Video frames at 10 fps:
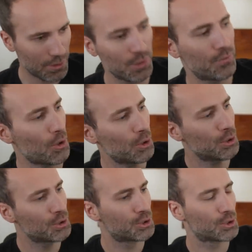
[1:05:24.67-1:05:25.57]
I don't know if
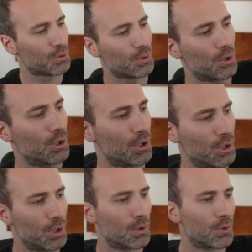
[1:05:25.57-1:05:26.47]
urge
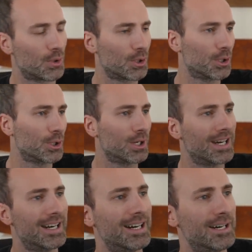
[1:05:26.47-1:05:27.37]
or or
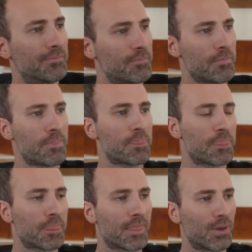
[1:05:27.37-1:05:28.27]
um,
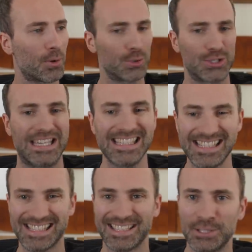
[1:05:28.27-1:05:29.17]

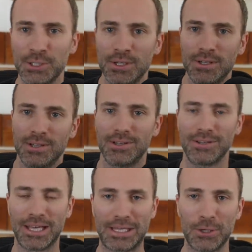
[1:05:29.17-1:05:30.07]
urgings,
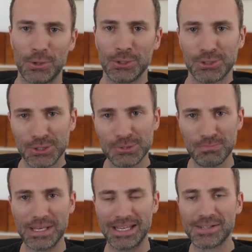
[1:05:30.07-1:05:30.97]
like urge
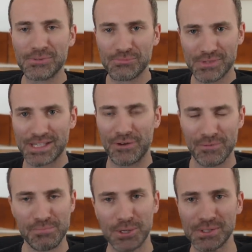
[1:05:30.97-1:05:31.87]
being
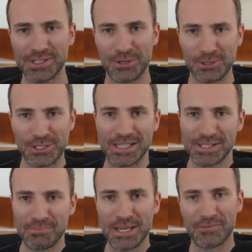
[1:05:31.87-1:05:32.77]
self-imposed and
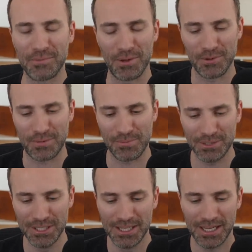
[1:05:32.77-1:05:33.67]
urgings being from other
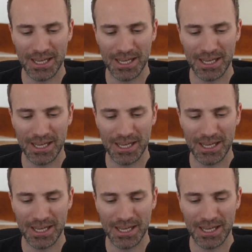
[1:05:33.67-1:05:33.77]
people.